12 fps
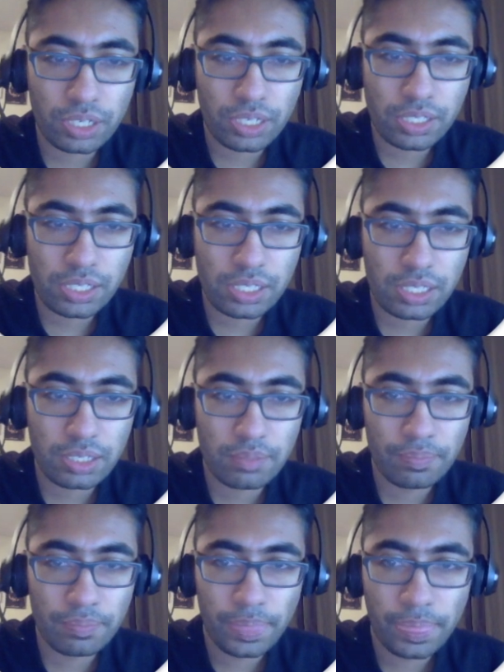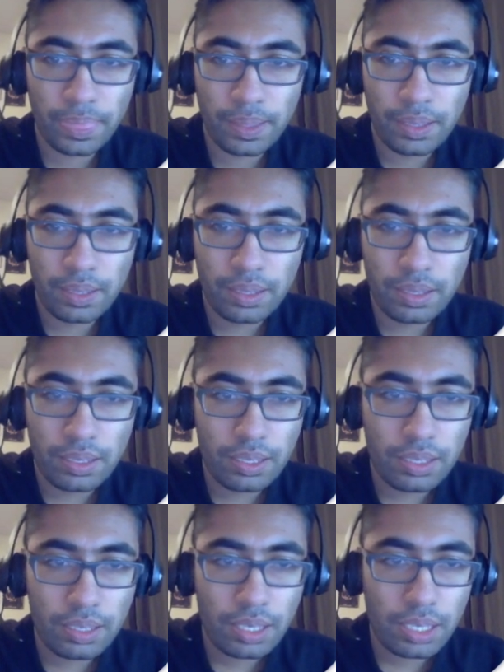I see,
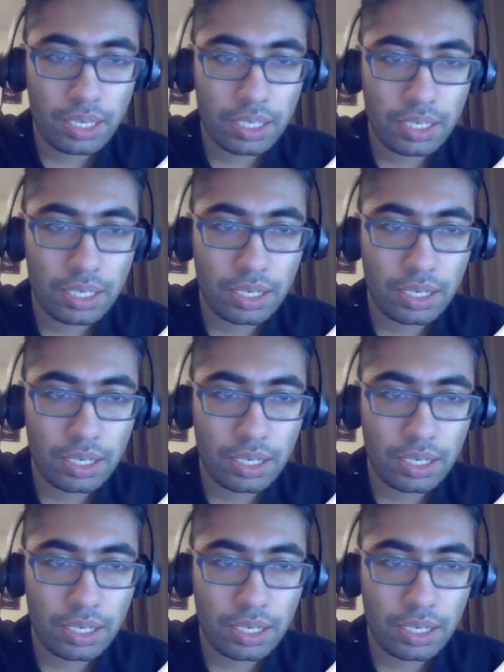hey,